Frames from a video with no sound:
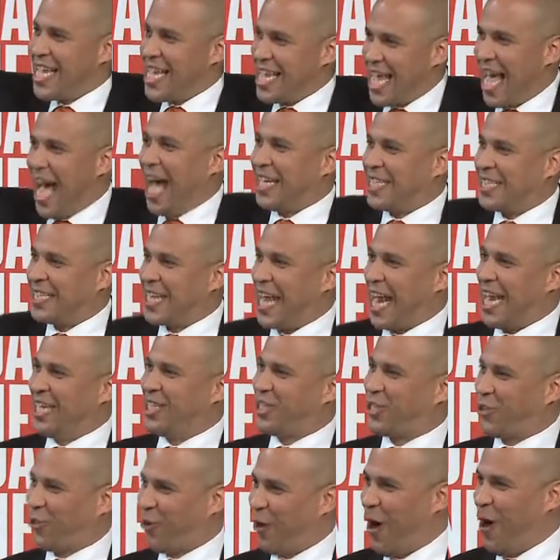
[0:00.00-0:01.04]
Yes, that
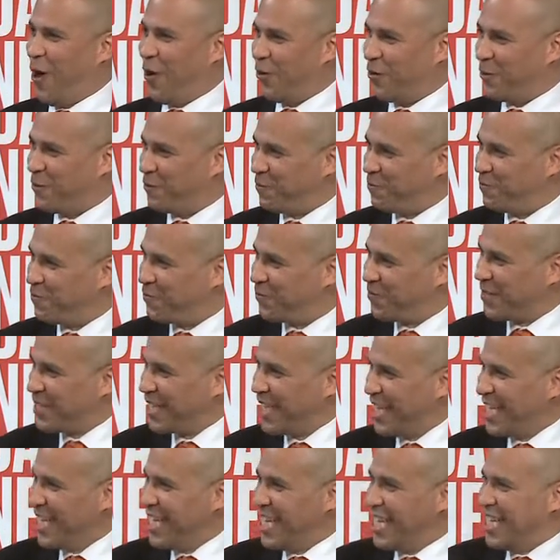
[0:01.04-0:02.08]
is true.
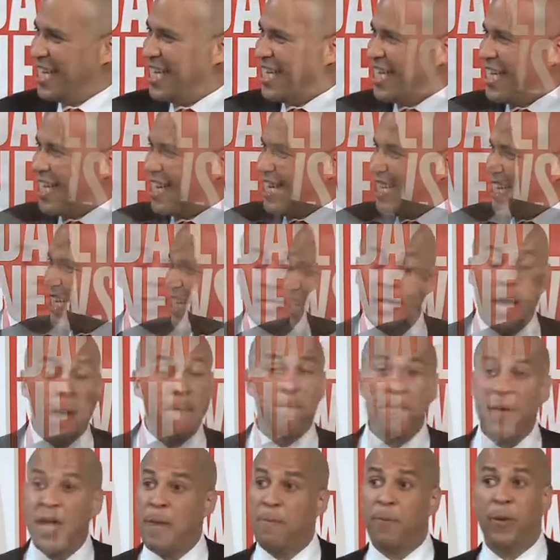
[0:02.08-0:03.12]

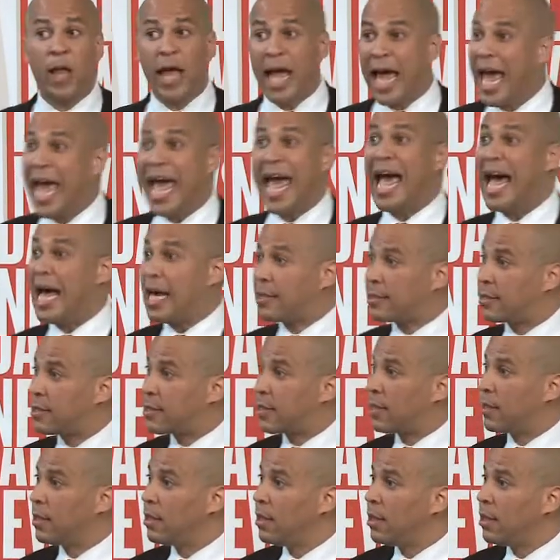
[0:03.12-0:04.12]
Some people ask,